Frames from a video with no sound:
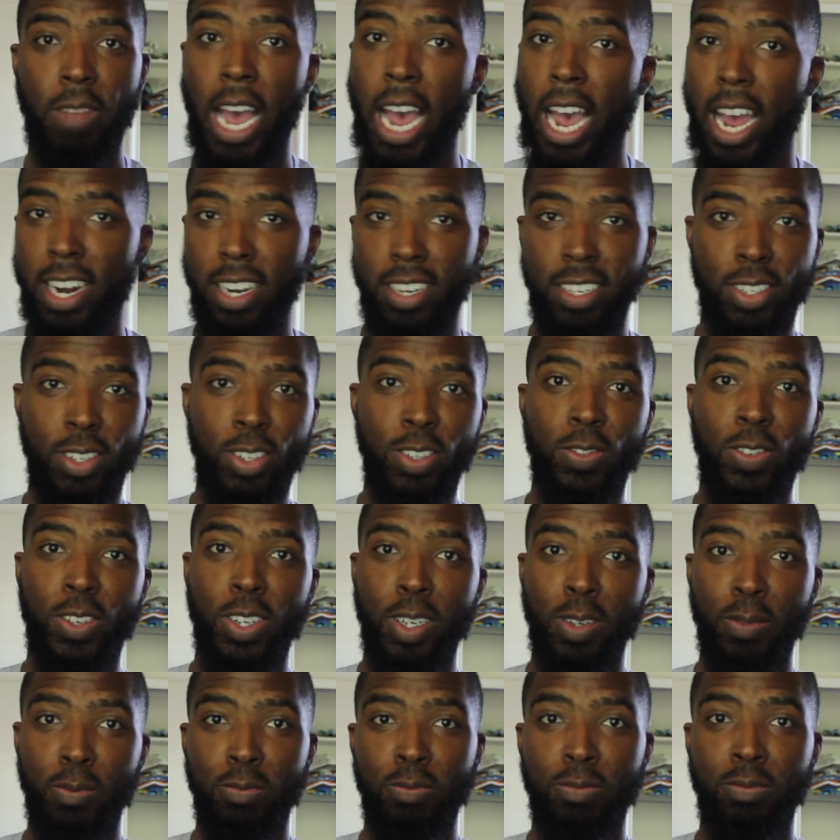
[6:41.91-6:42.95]
I didn't choose for
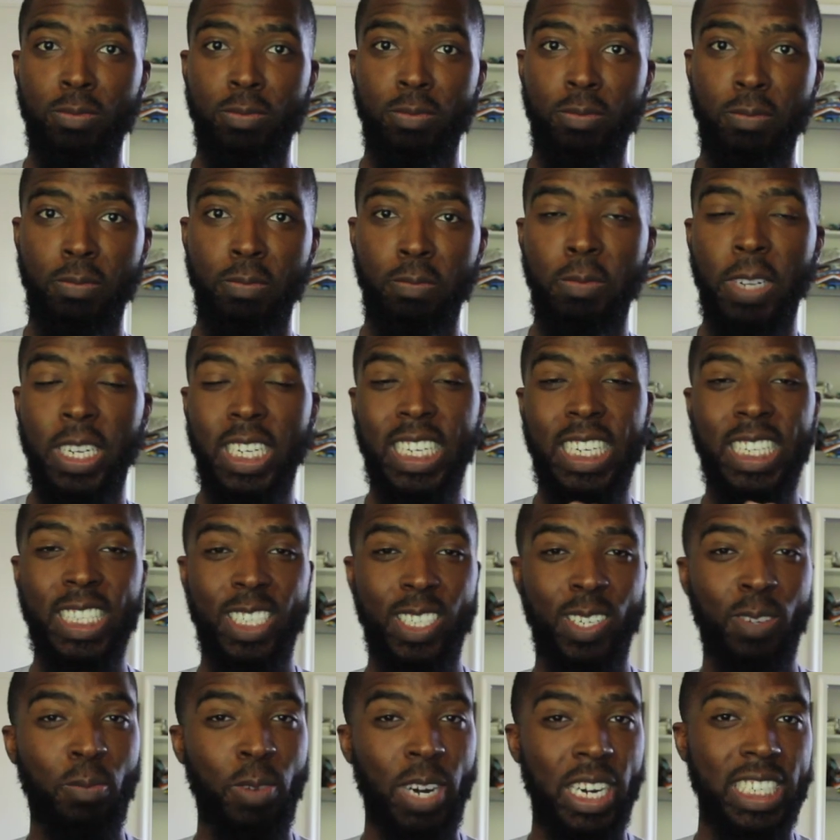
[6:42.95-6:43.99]
him, but
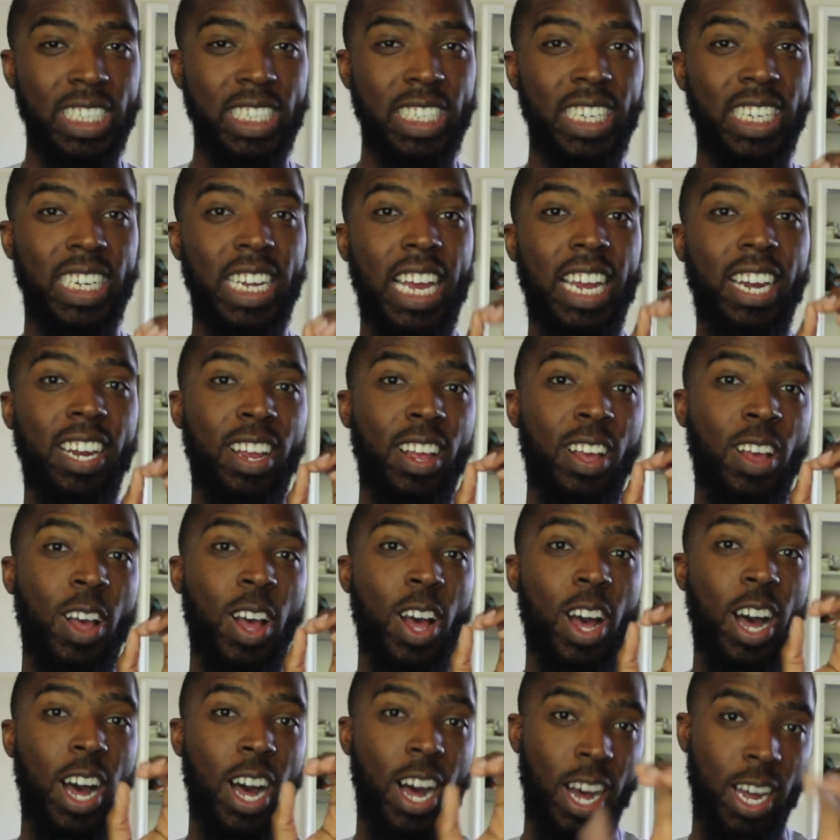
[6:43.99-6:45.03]
this is a president that
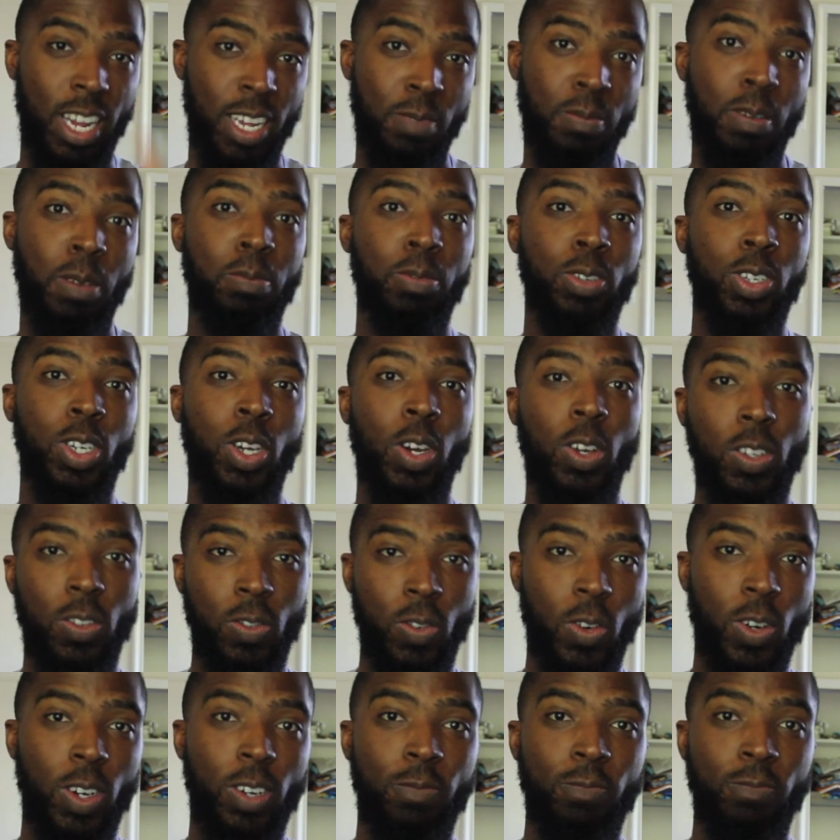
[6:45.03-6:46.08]
other people chose
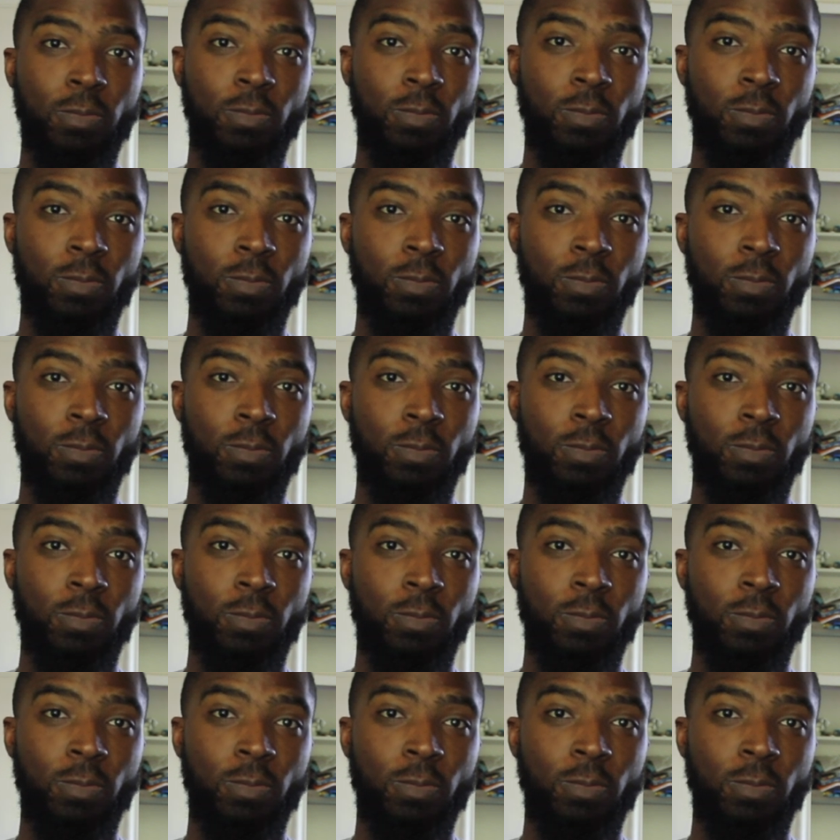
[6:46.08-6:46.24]
for.